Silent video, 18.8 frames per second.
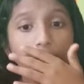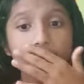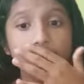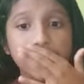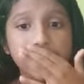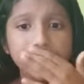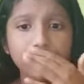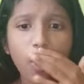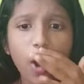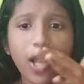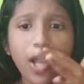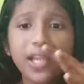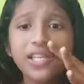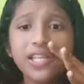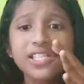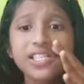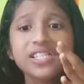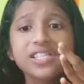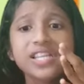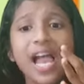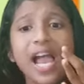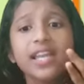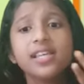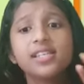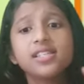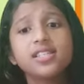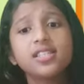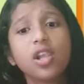The small
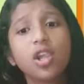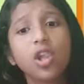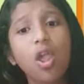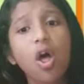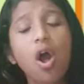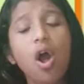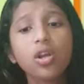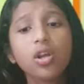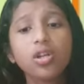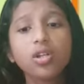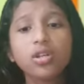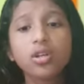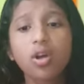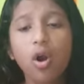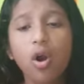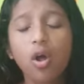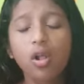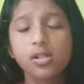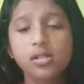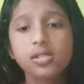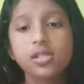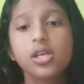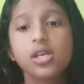intestine is a long collet